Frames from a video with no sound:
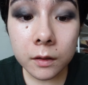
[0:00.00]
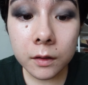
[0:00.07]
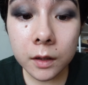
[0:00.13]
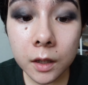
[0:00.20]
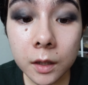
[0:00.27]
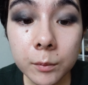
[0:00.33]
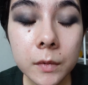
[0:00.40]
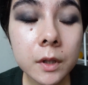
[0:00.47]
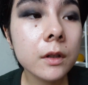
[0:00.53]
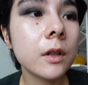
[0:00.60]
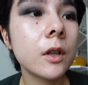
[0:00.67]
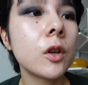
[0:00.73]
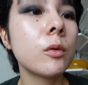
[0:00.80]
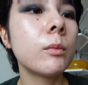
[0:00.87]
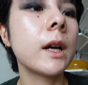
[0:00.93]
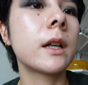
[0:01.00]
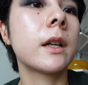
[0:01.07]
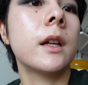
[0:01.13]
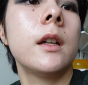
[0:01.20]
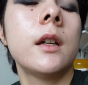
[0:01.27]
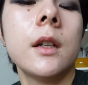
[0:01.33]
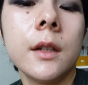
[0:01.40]
I think I'm gonna go
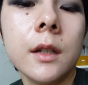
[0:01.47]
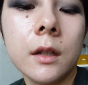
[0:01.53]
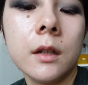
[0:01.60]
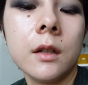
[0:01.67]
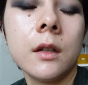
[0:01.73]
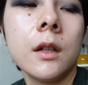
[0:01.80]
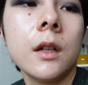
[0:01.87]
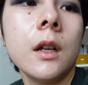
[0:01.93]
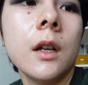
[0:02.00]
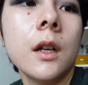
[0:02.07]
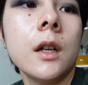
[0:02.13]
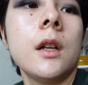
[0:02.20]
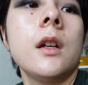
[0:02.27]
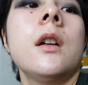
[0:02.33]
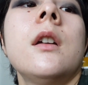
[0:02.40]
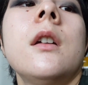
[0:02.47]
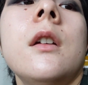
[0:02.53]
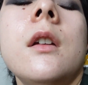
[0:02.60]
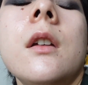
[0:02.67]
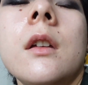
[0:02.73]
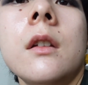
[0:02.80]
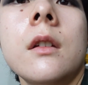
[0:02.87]
back in
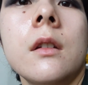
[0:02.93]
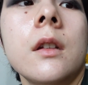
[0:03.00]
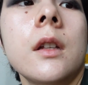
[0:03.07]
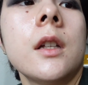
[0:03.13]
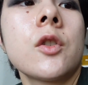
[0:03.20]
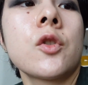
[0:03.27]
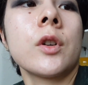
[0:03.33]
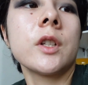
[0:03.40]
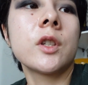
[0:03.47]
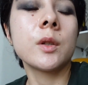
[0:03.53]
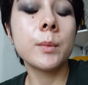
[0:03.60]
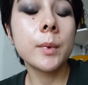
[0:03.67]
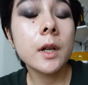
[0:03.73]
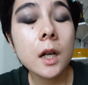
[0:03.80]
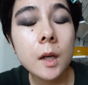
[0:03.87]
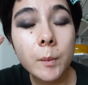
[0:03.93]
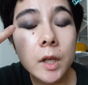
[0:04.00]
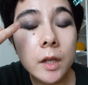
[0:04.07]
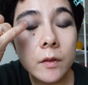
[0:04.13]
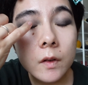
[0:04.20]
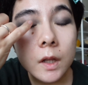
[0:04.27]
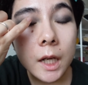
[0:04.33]
and try to put a
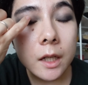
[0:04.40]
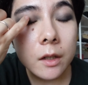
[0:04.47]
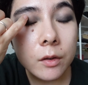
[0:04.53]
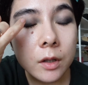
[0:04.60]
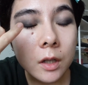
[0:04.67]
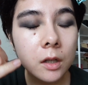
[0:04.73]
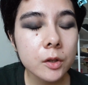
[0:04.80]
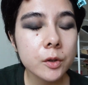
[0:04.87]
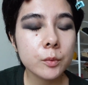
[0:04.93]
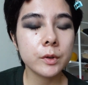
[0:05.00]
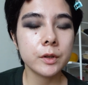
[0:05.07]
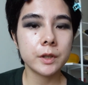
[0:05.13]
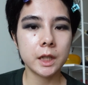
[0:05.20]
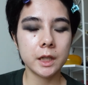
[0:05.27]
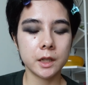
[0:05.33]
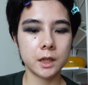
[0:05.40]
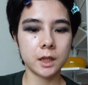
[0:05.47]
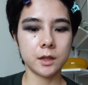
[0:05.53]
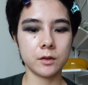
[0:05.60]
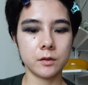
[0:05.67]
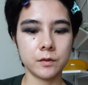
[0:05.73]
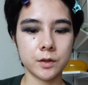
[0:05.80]
bit of a lighter color where I
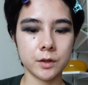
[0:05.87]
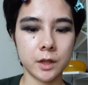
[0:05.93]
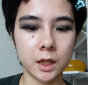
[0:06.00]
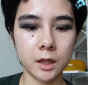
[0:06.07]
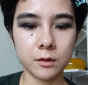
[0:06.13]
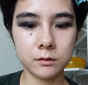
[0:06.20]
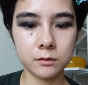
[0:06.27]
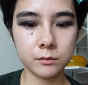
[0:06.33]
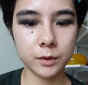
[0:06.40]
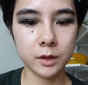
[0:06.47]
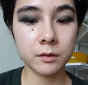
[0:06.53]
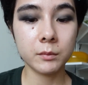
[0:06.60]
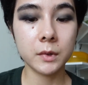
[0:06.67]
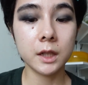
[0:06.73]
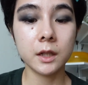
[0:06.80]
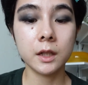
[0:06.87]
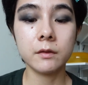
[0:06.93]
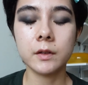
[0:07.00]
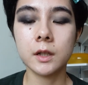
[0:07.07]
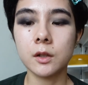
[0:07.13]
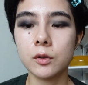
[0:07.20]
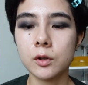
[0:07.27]
kind of took out with my
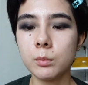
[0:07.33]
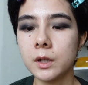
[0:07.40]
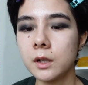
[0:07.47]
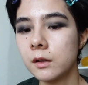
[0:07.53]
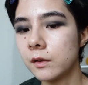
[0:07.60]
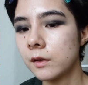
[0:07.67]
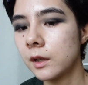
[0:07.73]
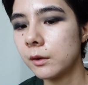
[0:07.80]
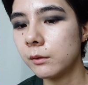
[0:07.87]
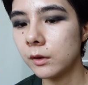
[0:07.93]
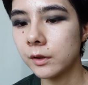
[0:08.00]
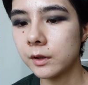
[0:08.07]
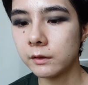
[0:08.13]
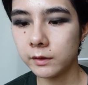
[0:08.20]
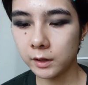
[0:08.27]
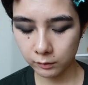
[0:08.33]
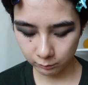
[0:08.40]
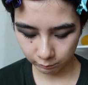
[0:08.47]
finger, because now it looks very